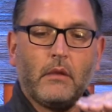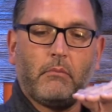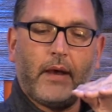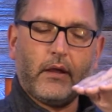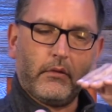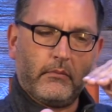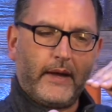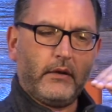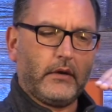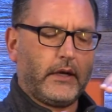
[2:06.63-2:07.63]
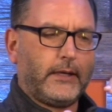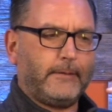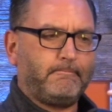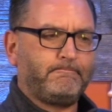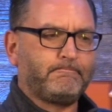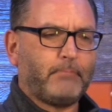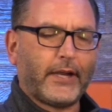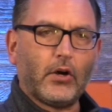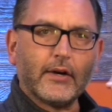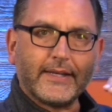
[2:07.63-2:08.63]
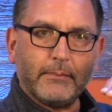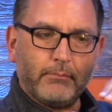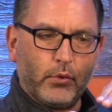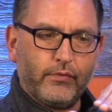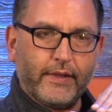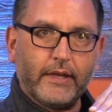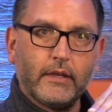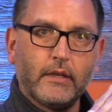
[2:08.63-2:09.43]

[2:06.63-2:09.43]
my car kept moving.